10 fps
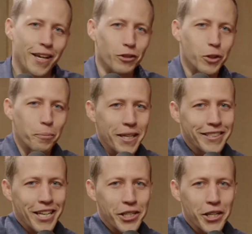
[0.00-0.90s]
of Space
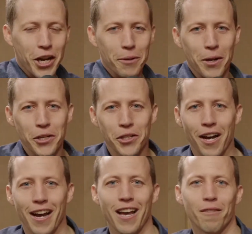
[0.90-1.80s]
Station Animation,
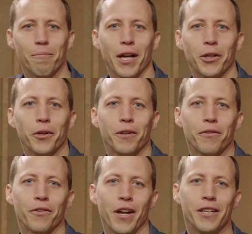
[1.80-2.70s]
I have my good
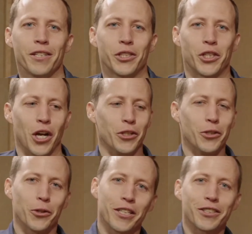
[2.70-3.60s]
friend
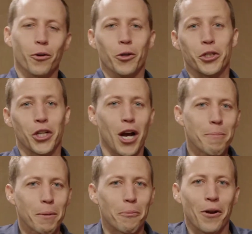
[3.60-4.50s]
Shonduras, or Sean
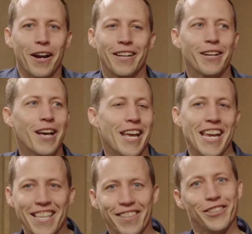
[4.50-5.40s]
McBride,
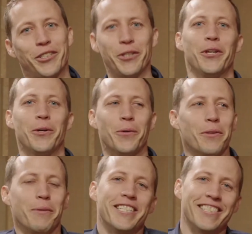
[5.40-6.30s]
in the studio
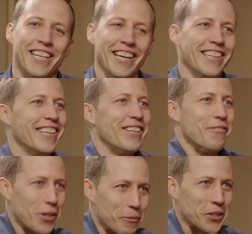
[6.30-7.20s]
with me today.
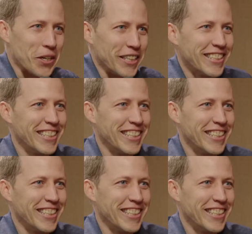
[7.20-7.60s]
Welcome, Sean.